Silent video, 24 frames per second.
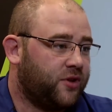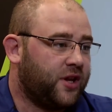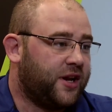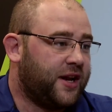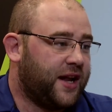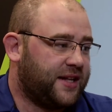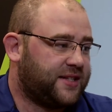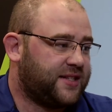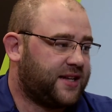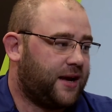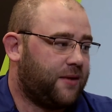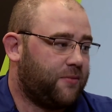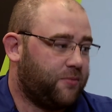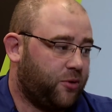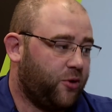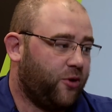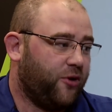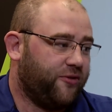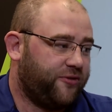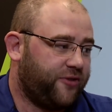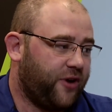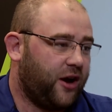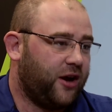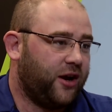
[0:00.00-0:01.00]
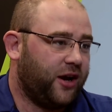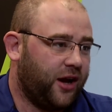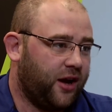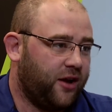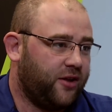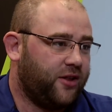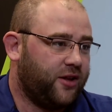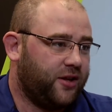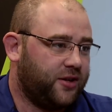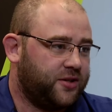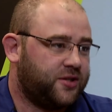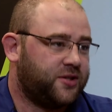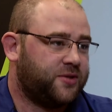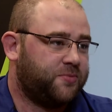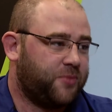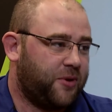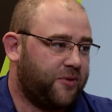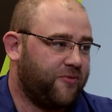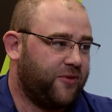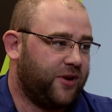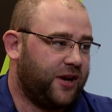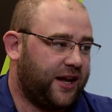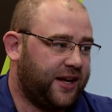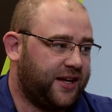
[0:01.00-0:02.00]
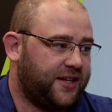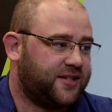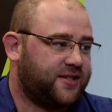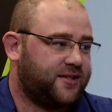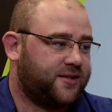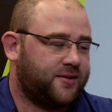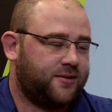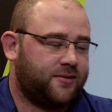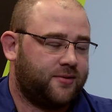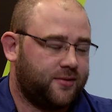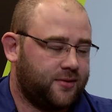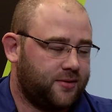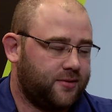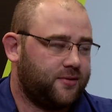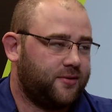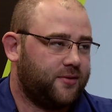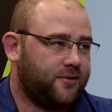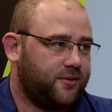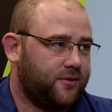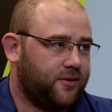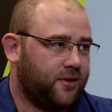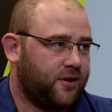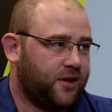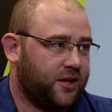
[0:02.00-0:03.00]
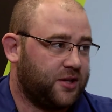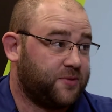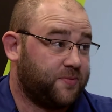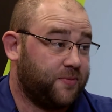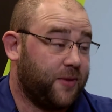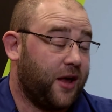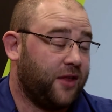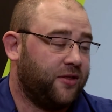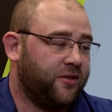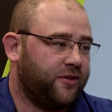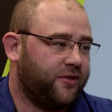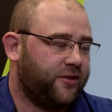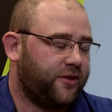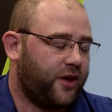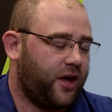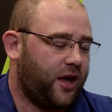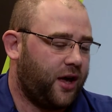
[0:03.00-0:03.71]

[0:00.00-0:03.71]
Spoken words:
NetApp portfolio that's been released this month,